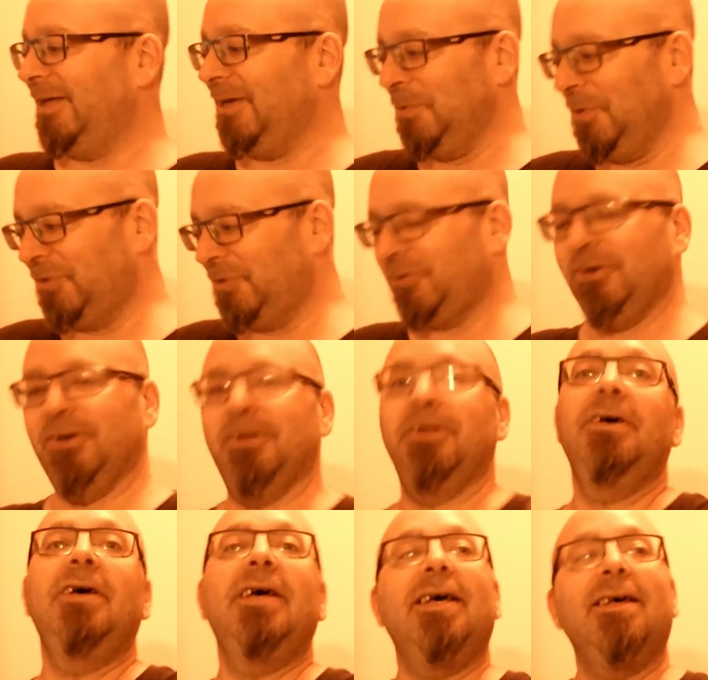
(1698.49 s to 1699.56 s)
it looks good.
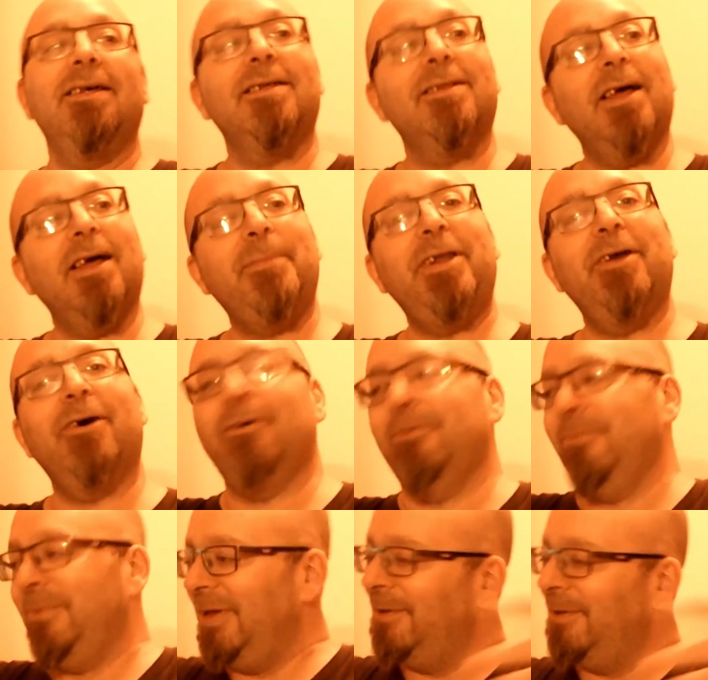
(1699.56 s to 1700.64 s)
Let me know.
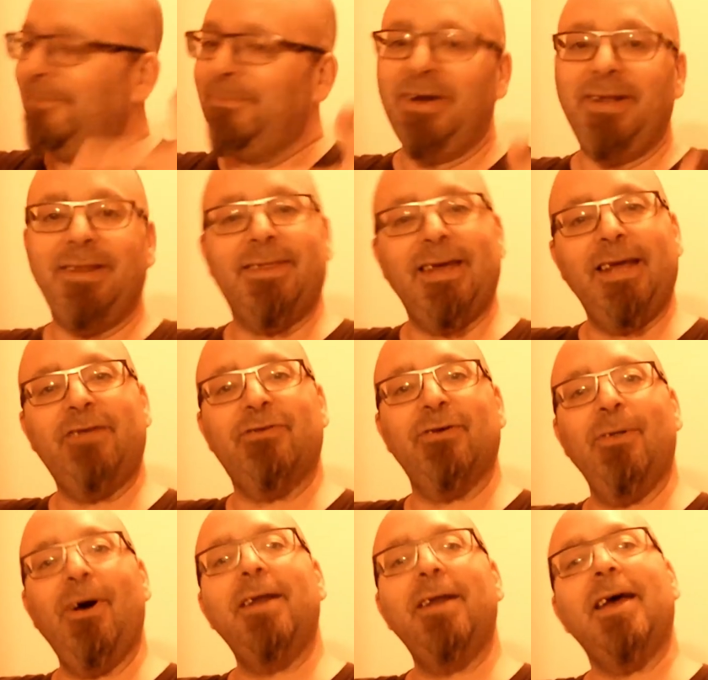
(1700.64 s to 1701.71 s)
But thanks a
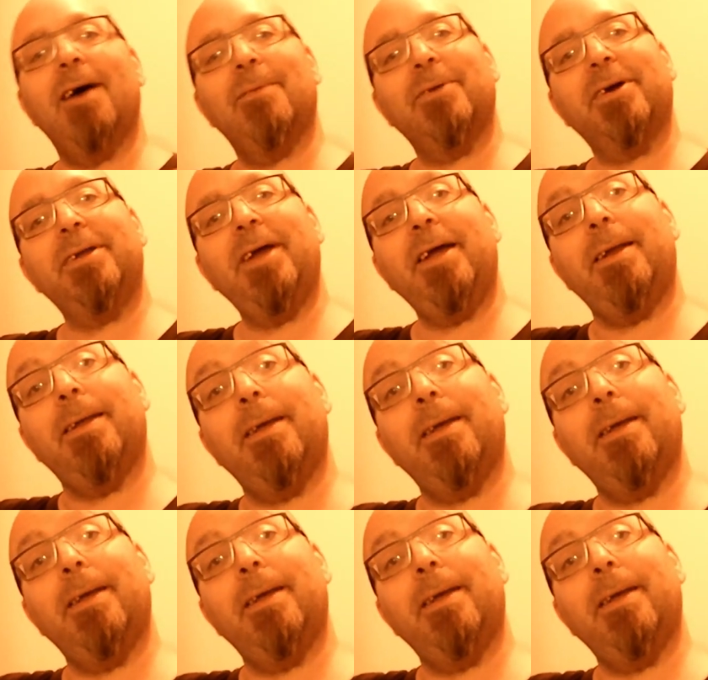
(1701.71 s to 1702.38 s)
lot. Have a good night.